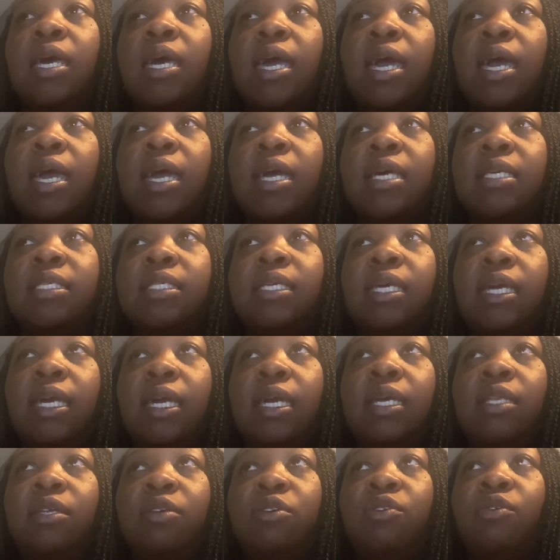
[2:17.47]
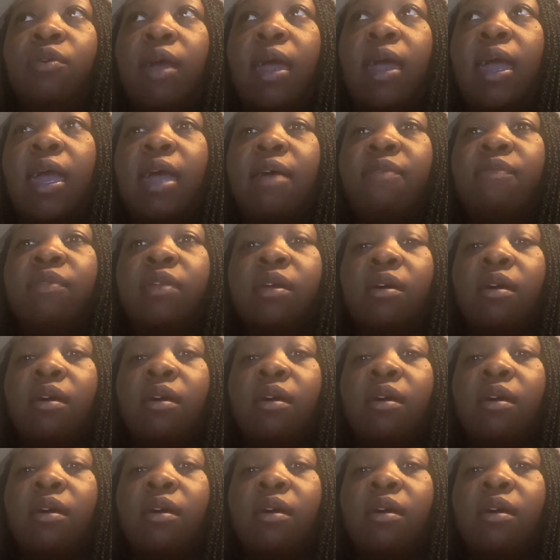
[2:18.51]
as in you're having a